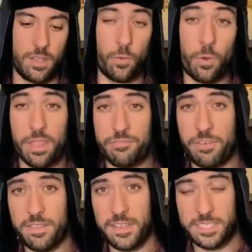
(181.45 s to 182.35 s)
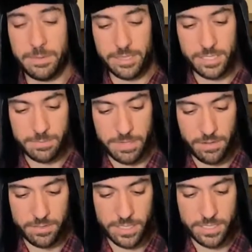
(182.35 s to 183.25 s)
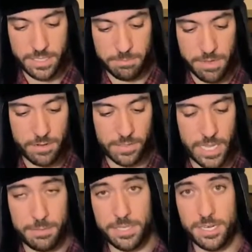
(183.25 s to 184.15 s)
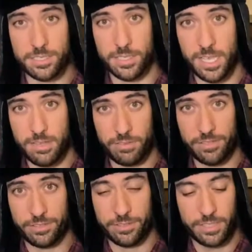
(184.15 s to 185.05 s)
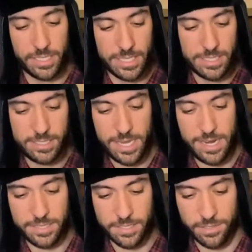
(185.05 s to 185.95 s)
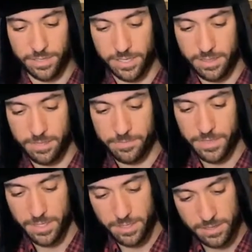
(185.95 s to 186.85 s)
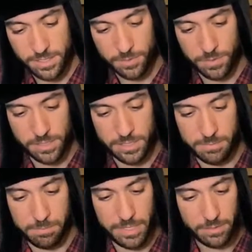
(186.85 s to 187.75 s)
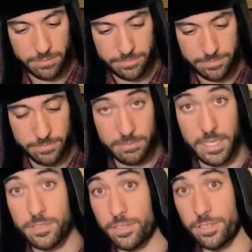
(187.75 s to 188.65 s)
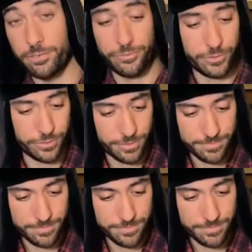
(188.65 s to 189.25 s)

One of the fun things about these beers is the bottle caps actually have little sayings underneath them. This one is beer, it's good food.